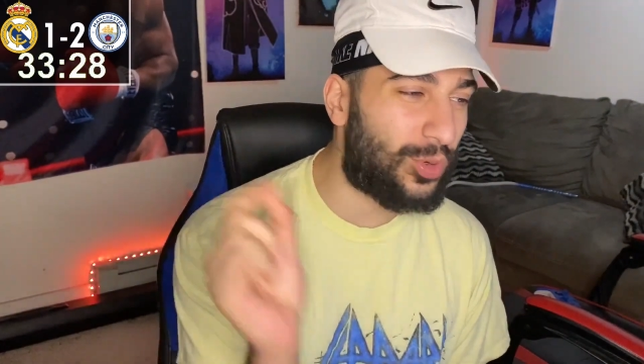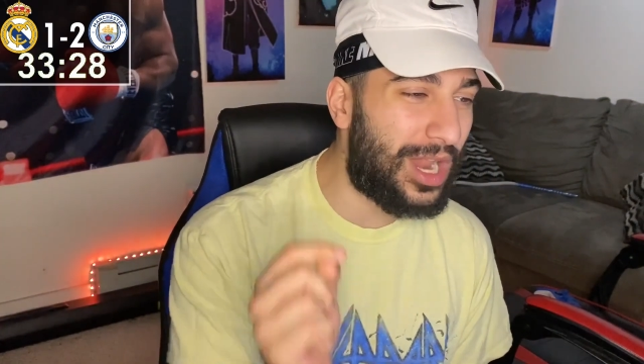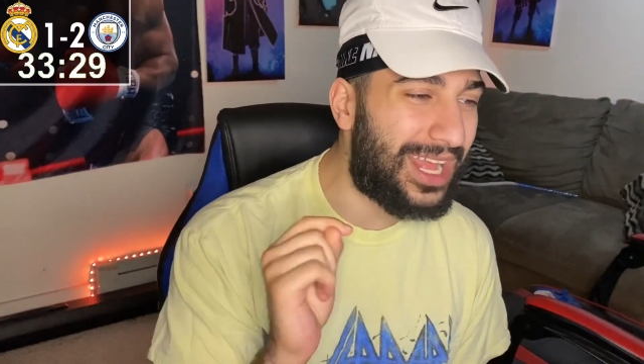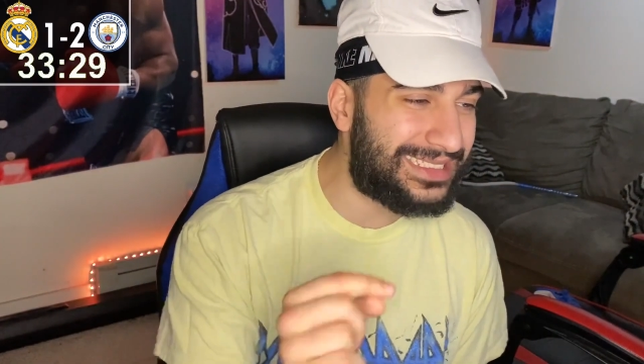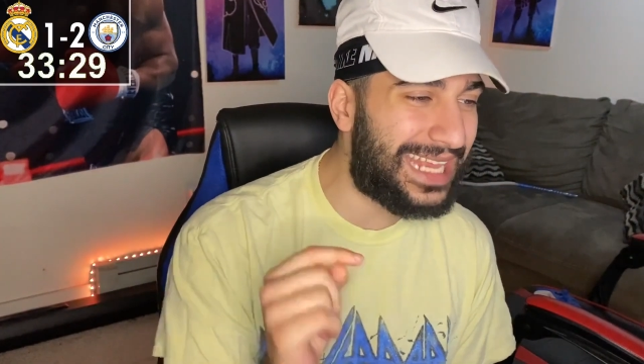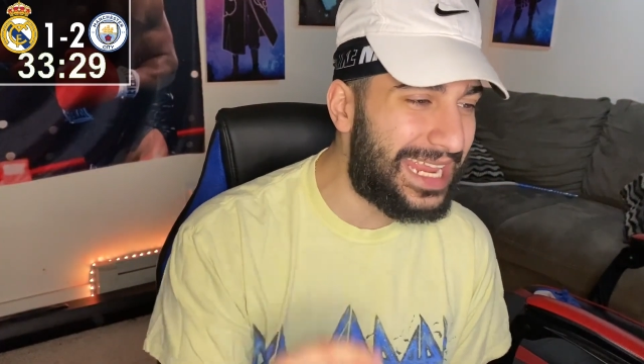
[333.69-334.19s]
We're
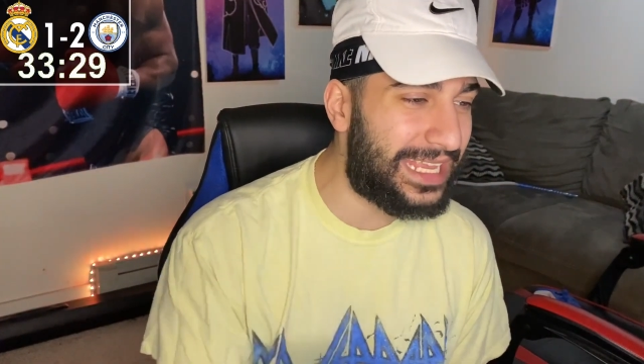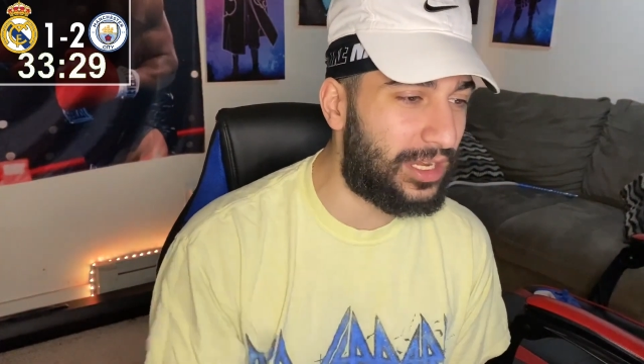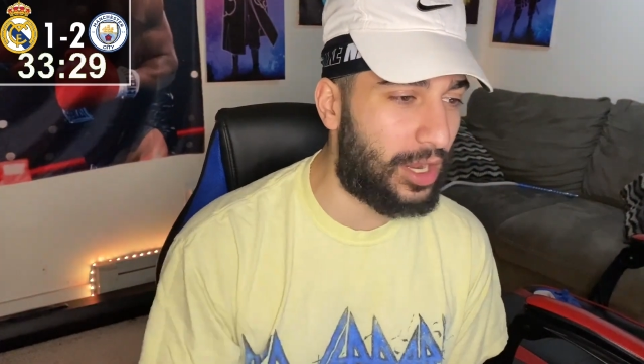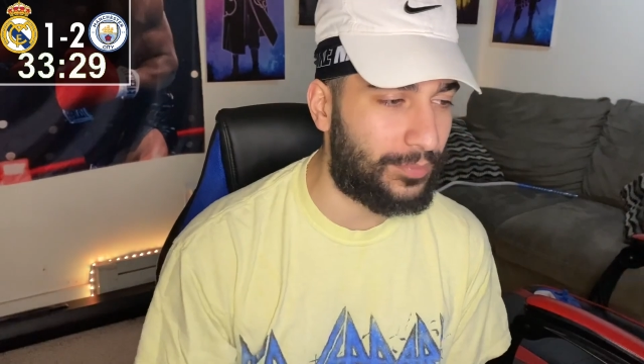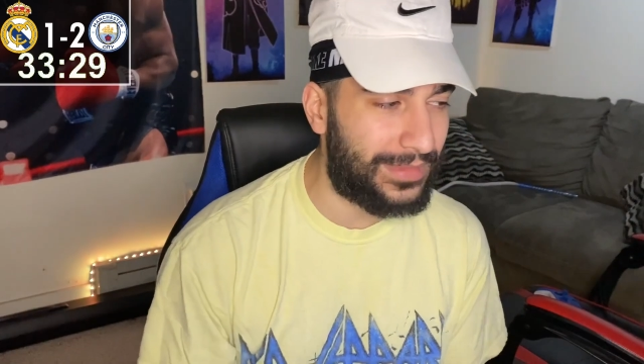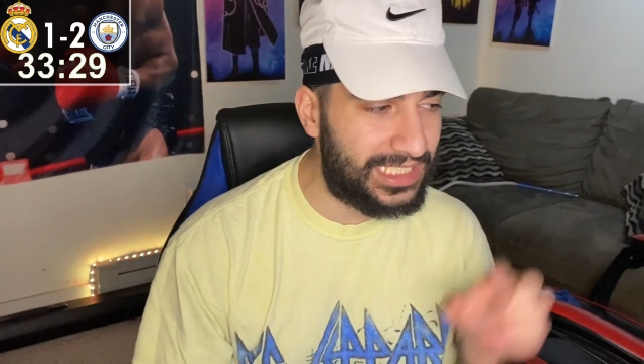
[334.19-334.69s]
not
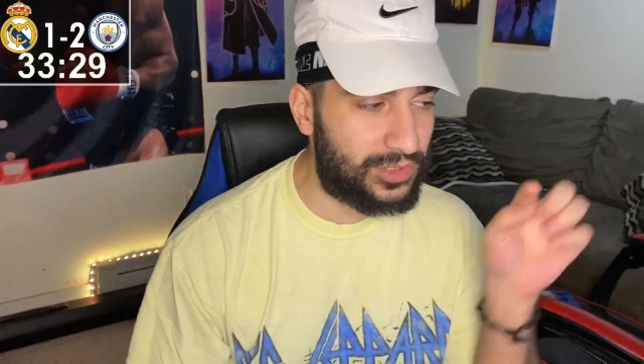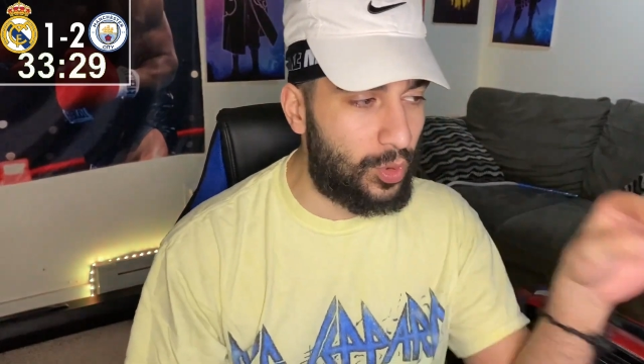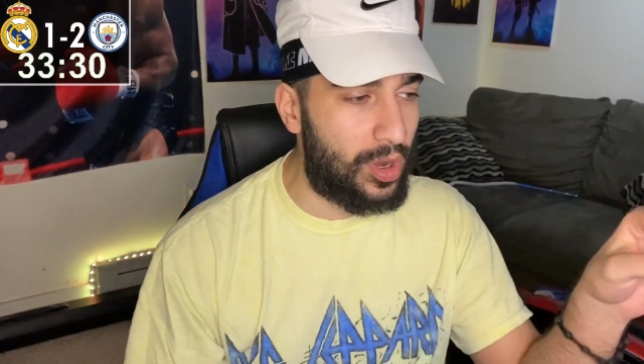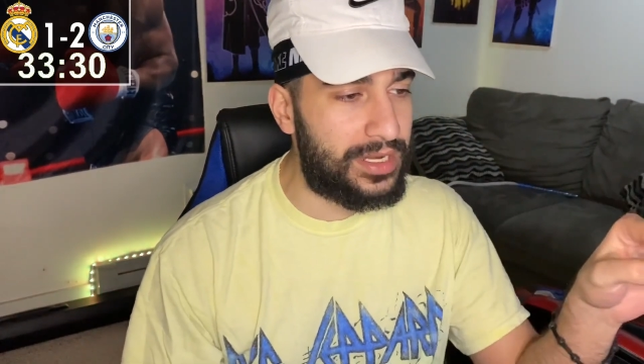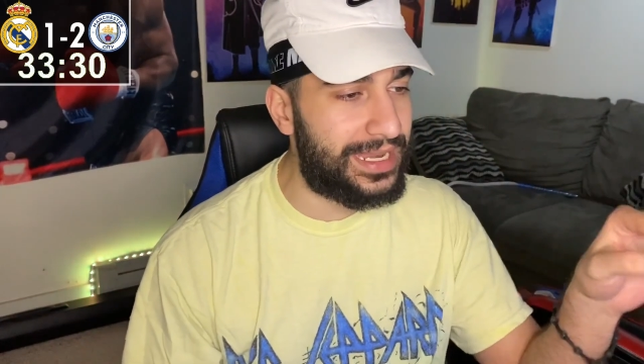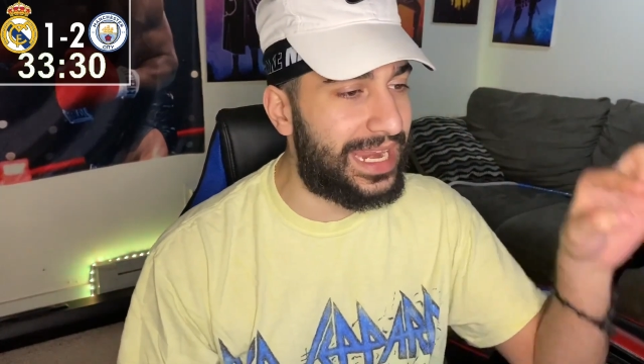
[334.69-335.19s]
taking them. This
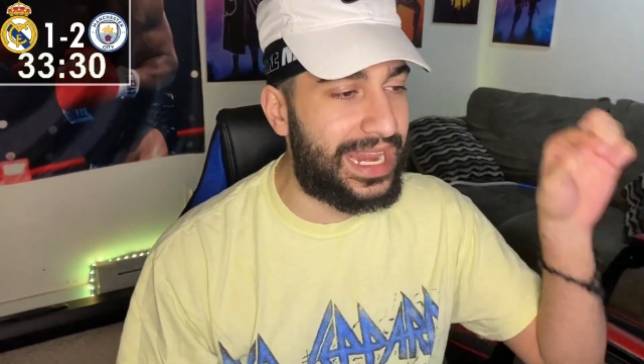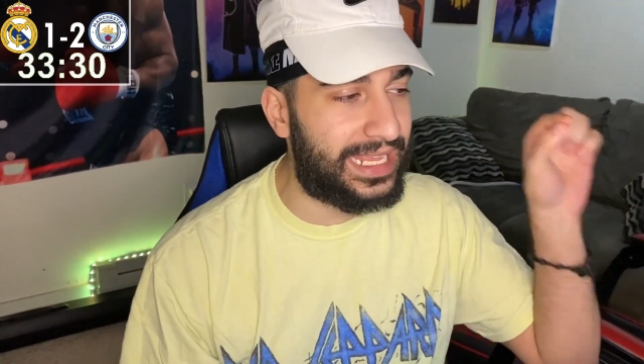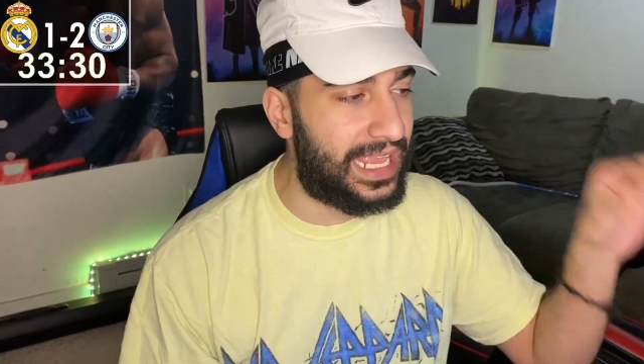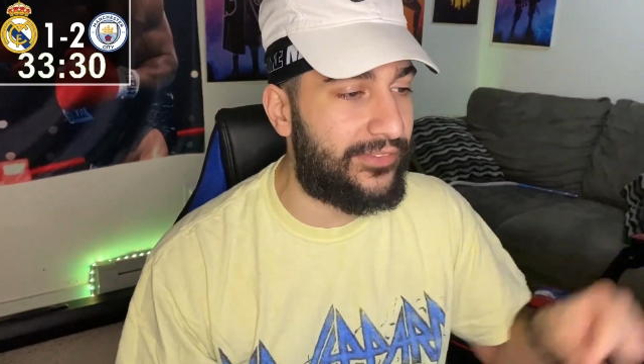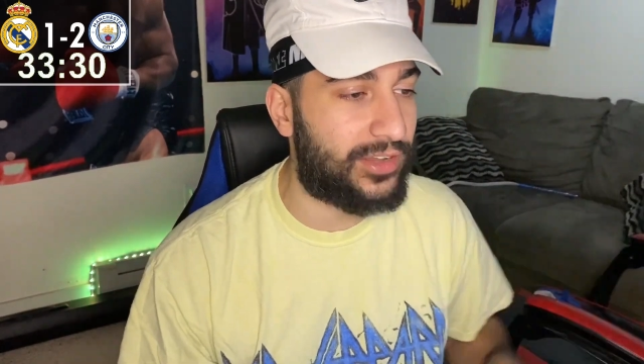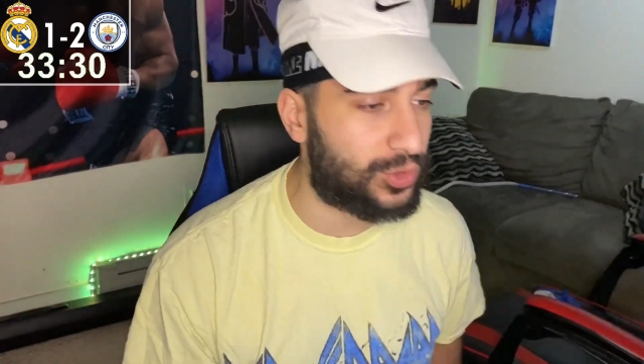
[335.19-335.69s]
one, they
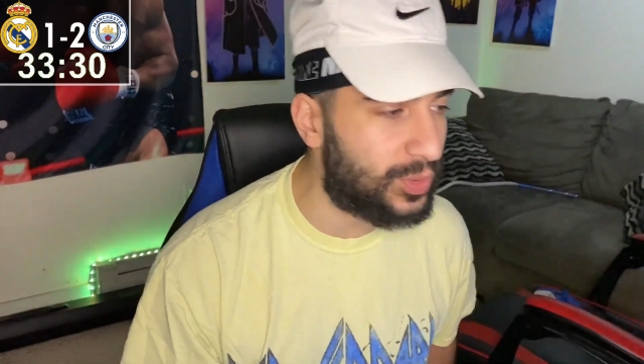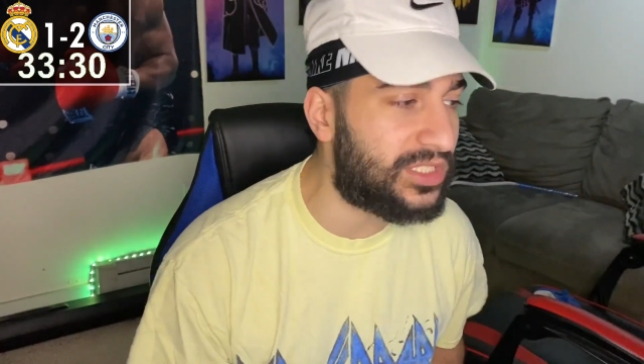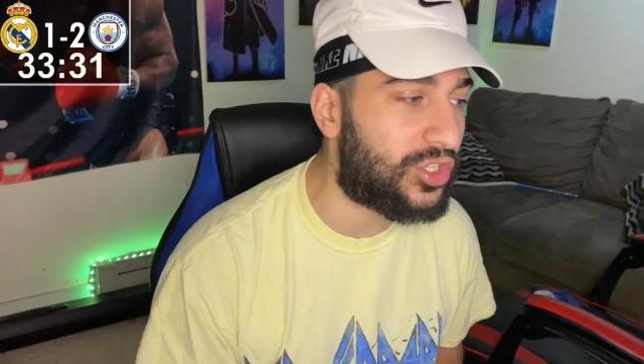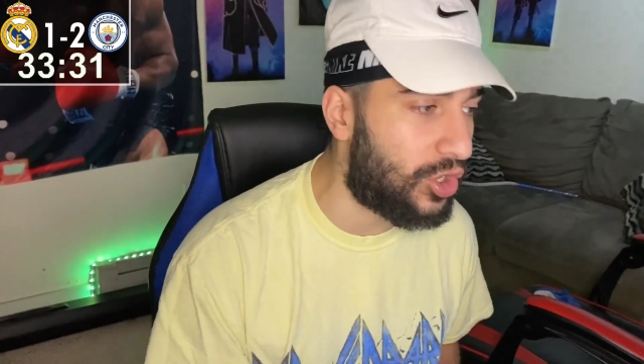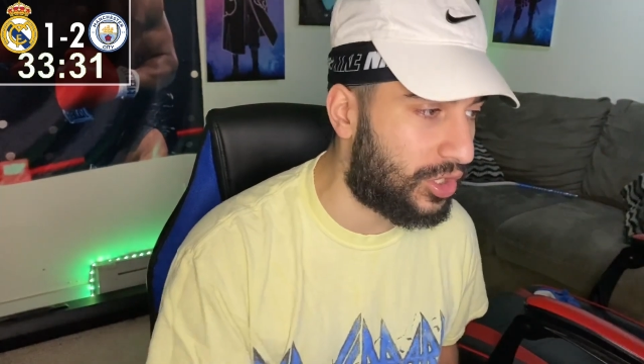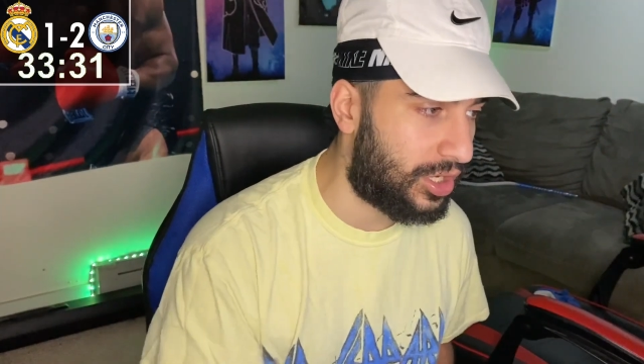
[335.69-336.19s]
didn't give us.
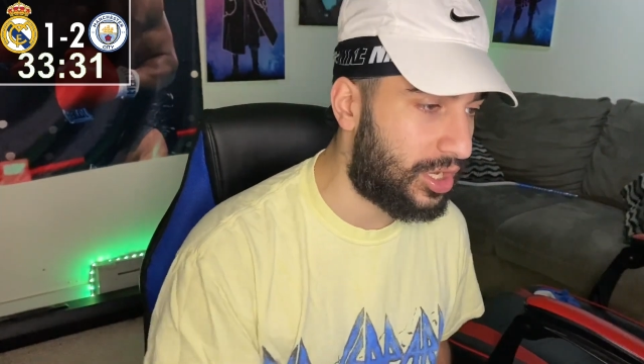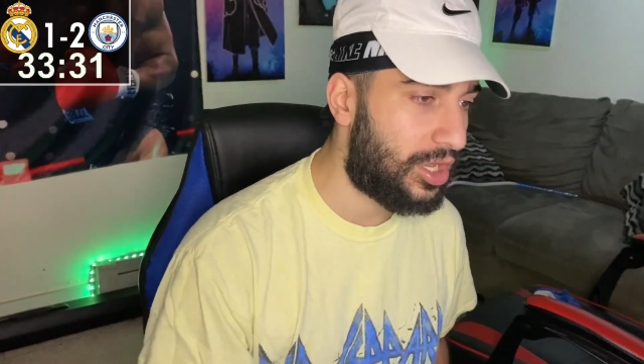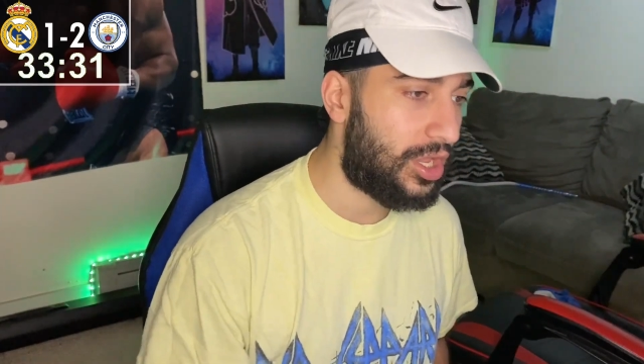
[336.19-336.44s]
We took.